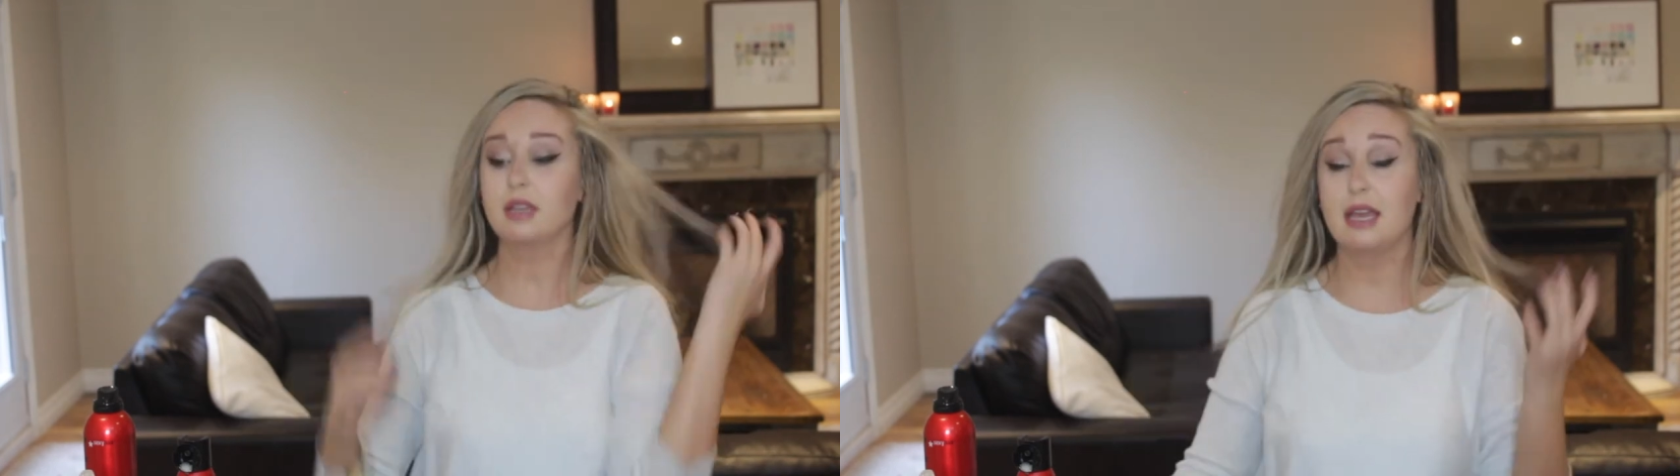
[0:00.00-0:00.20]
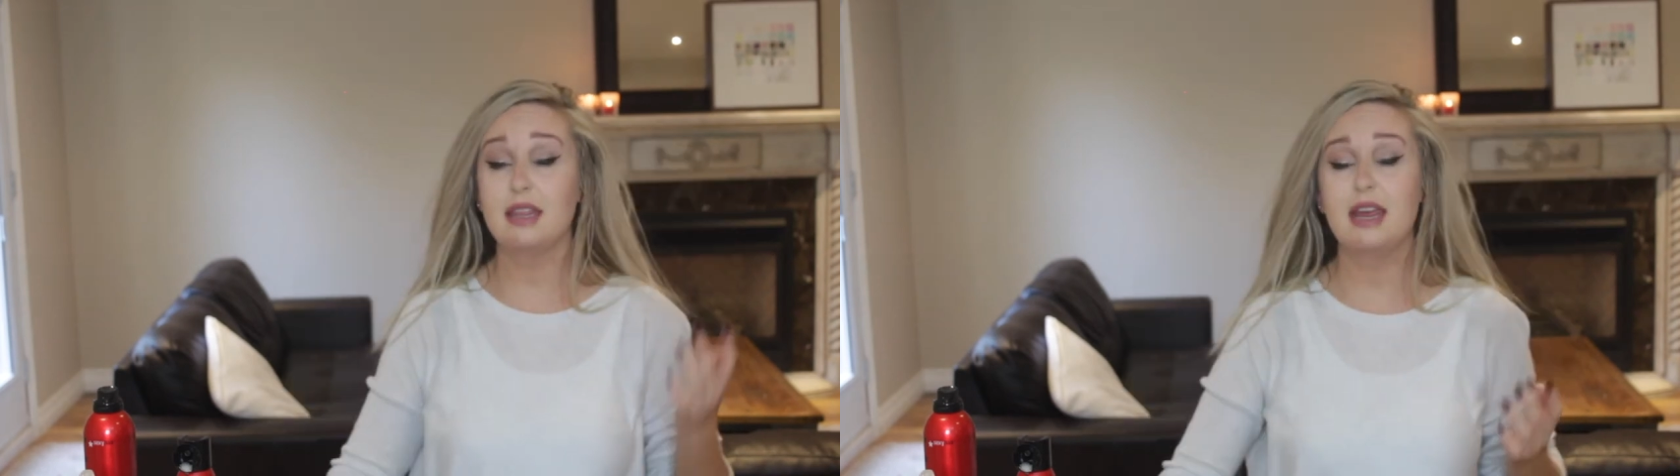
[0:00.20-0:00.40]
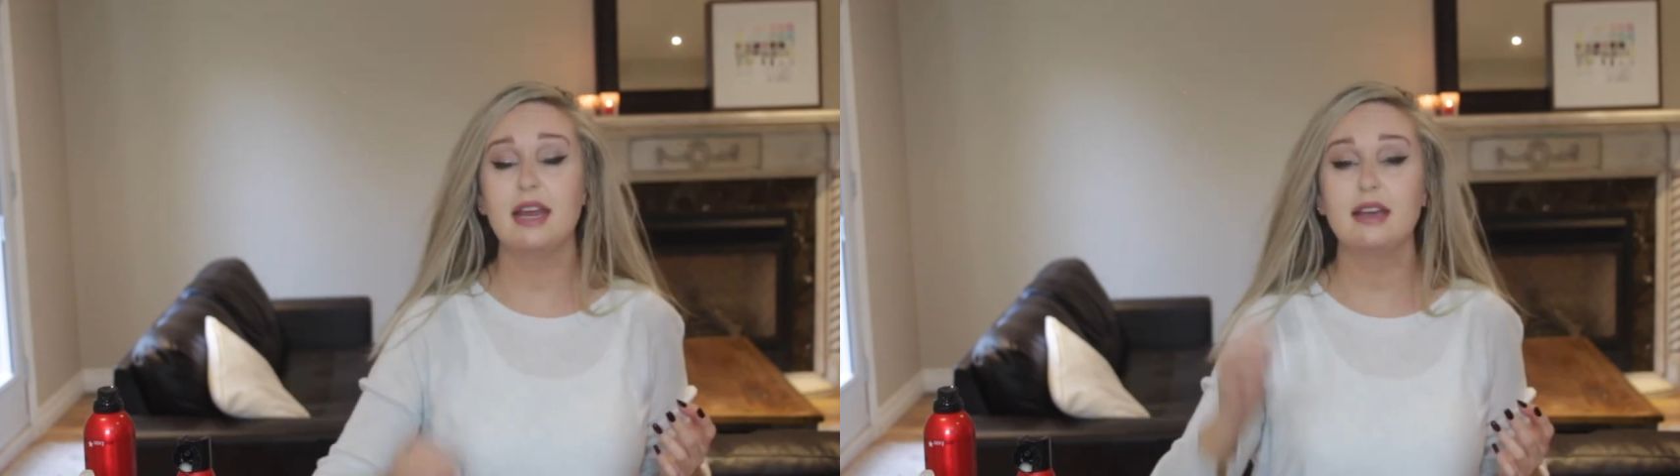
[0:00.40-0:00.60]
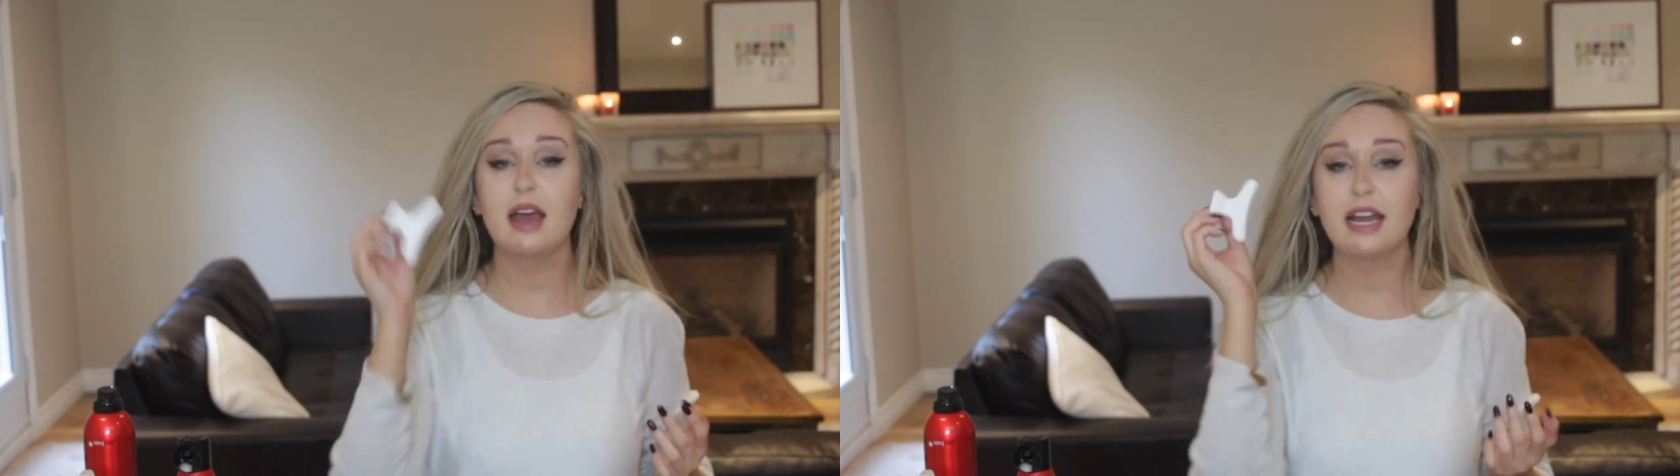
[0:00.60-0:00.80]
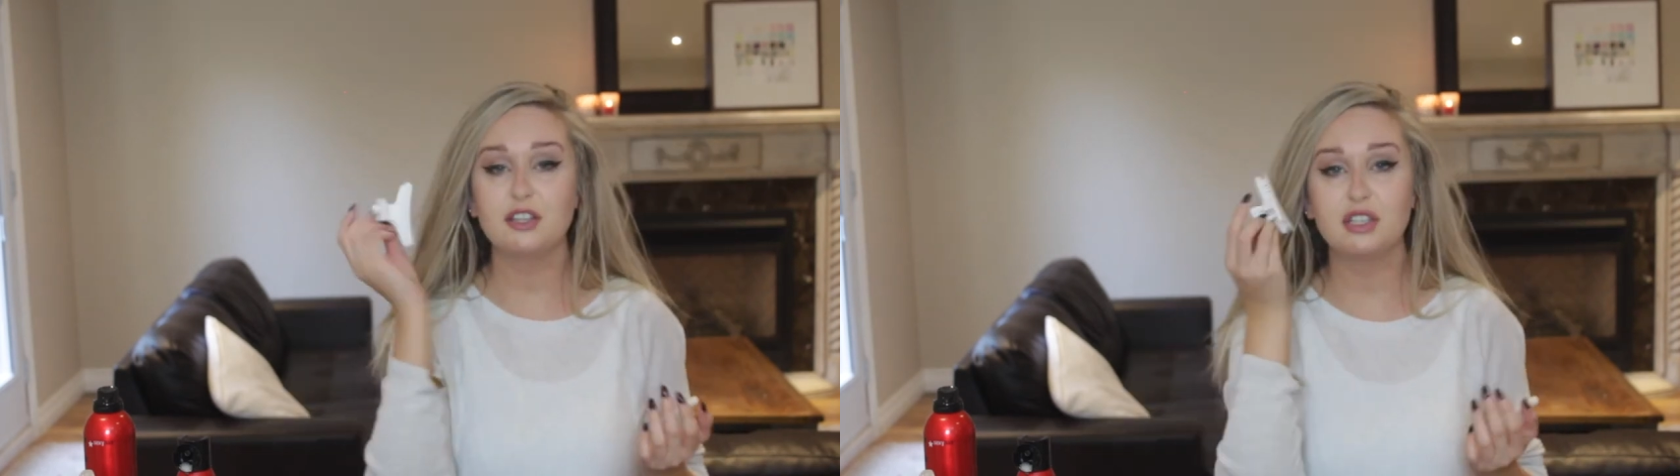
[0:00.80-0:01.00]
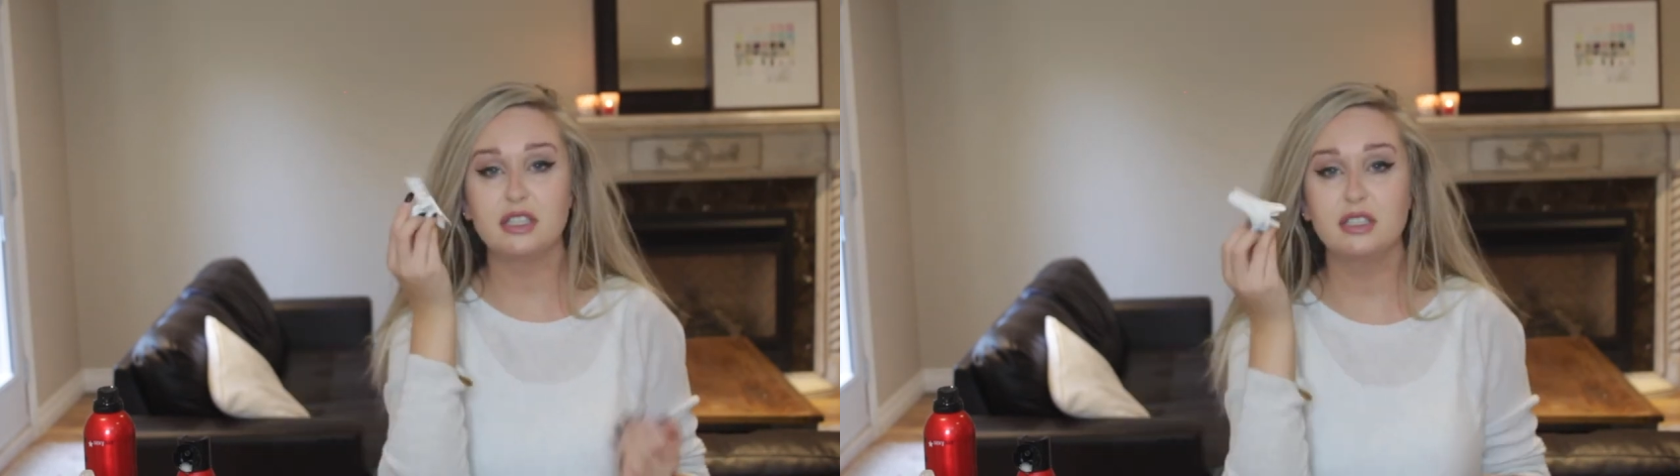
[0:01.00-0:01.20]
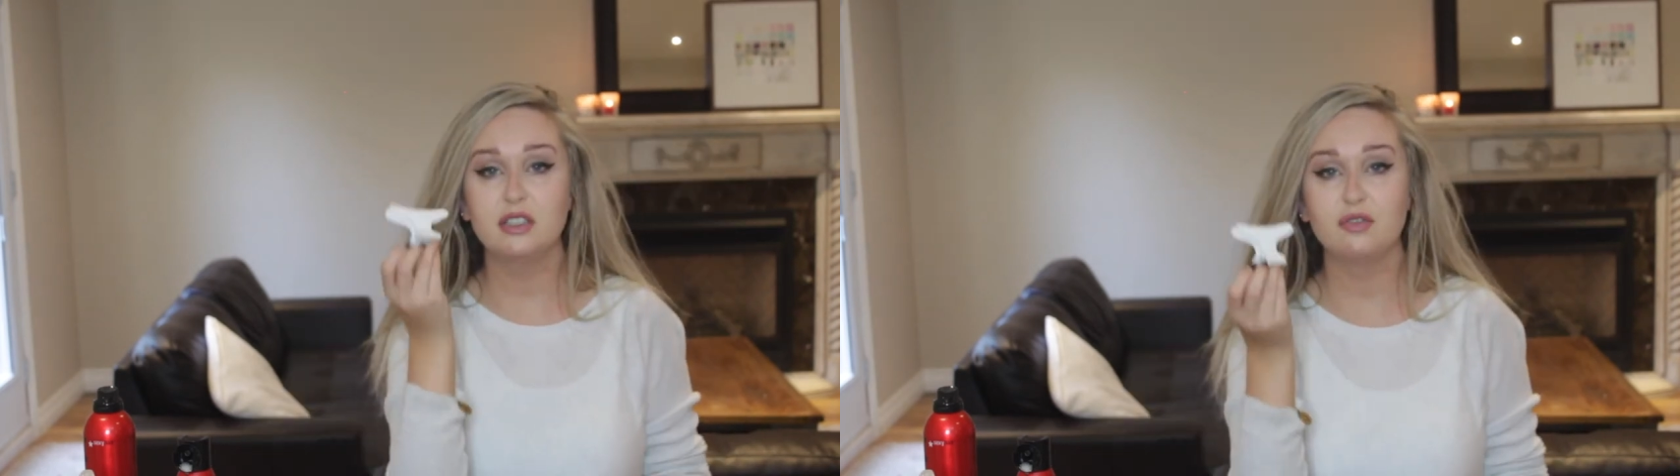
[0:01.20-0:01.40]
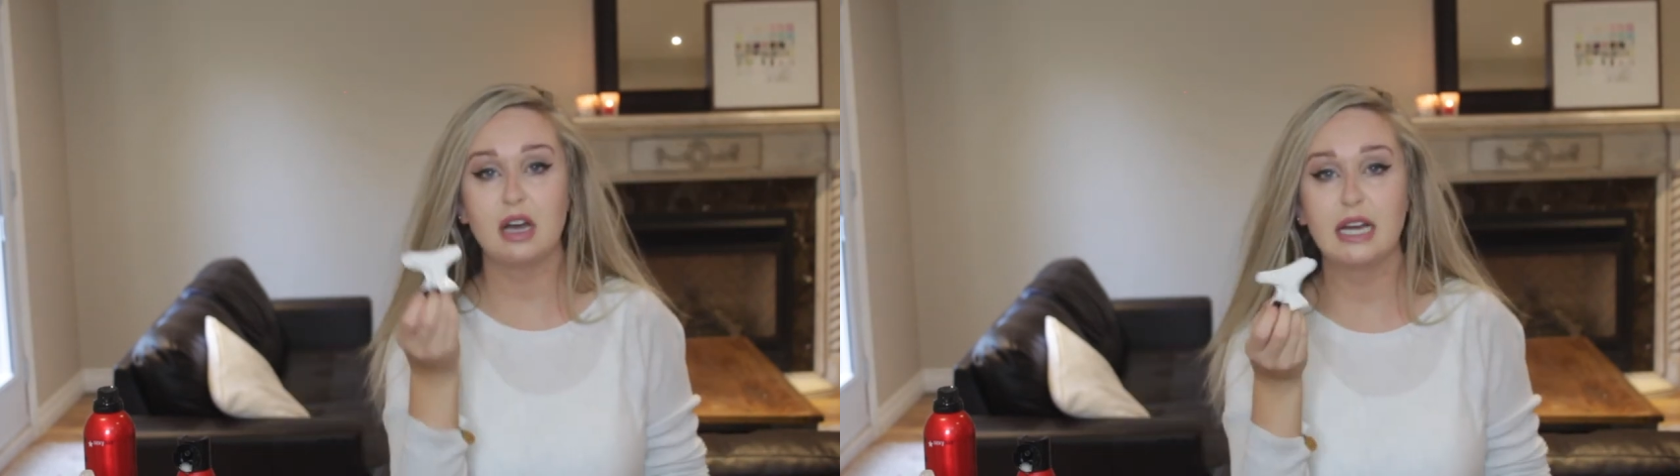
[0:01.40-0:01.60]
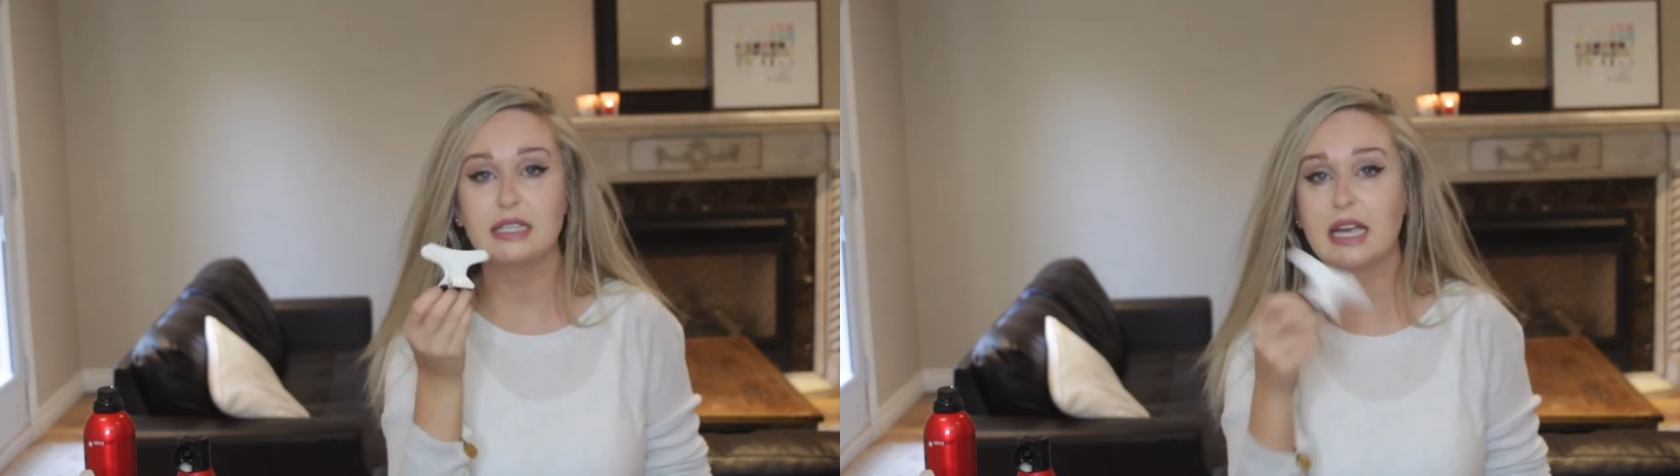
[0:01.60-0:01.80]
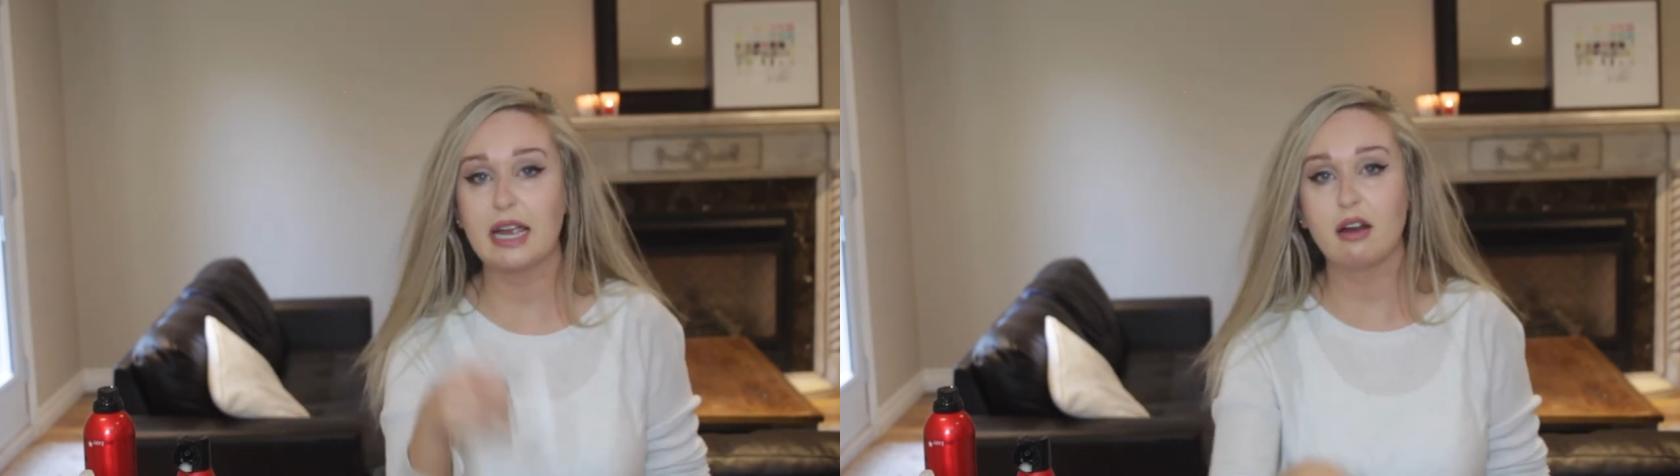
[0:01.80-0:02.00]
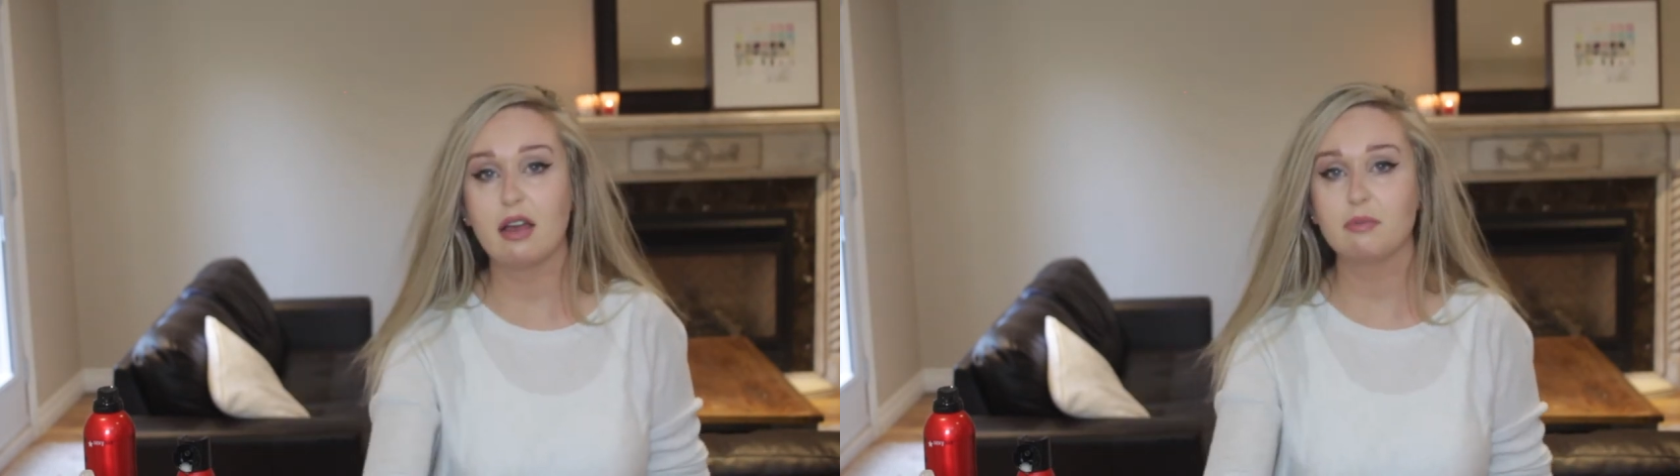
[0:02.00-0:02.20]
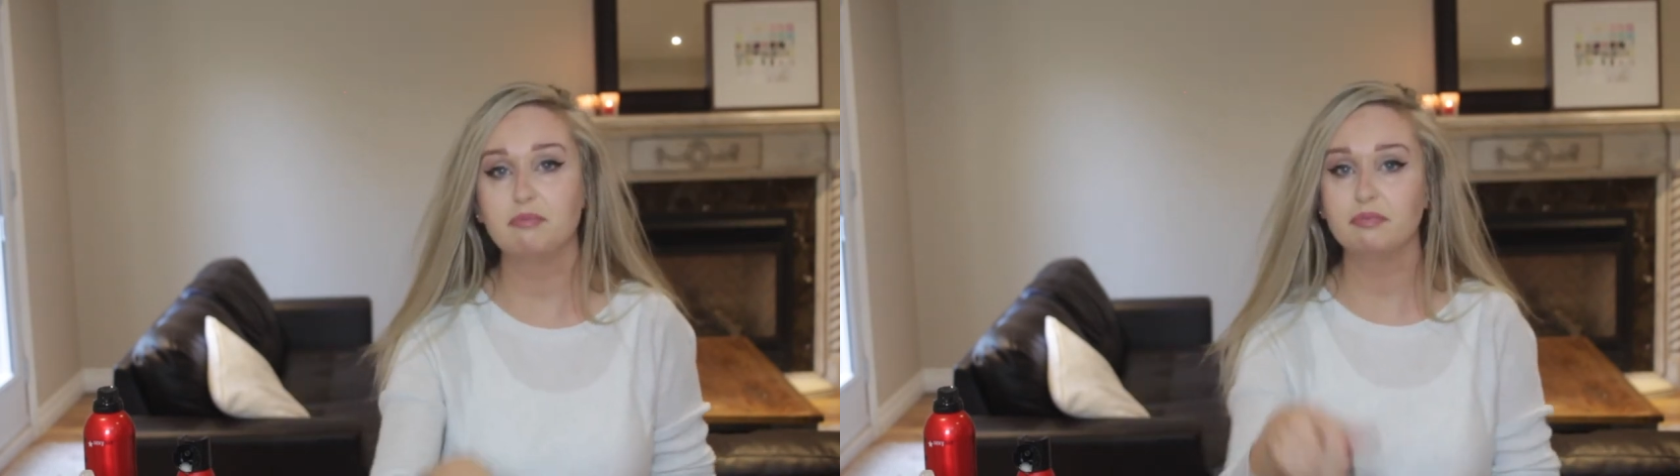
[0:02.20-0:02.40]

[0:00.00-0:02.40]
And then I just divide the hair up.